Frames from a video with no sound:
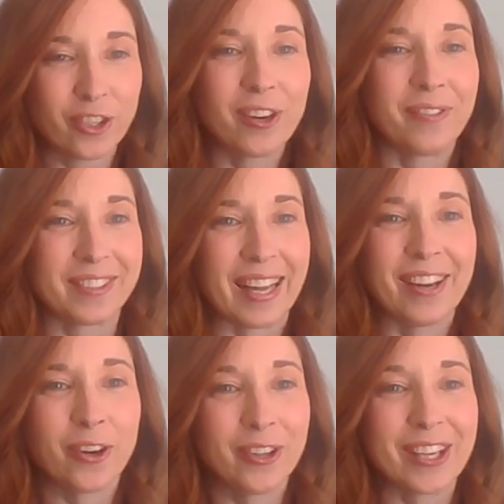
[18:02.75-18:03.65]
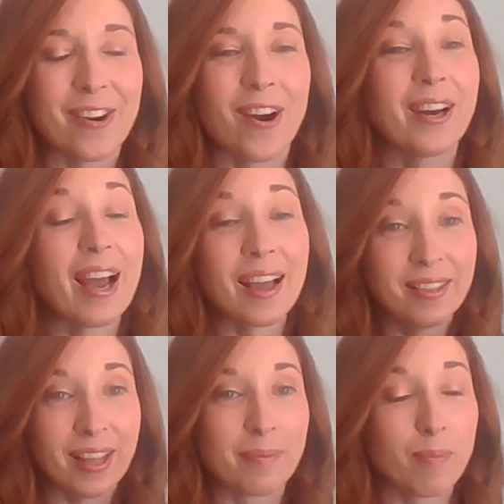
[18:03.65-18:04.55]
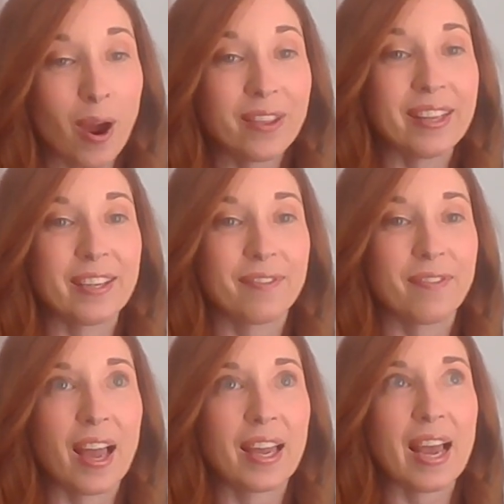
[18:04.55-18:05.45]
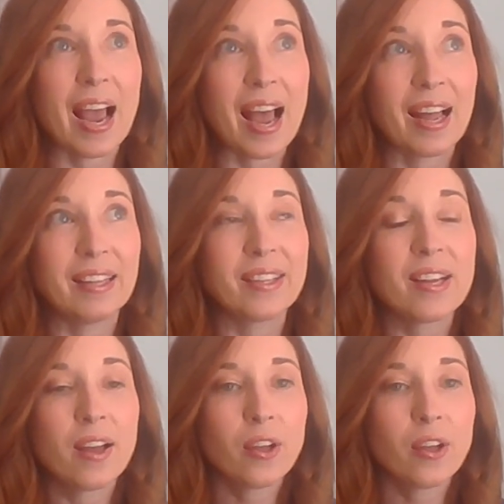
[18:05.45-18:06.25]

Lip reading: should have said earlier on, I like broadly define as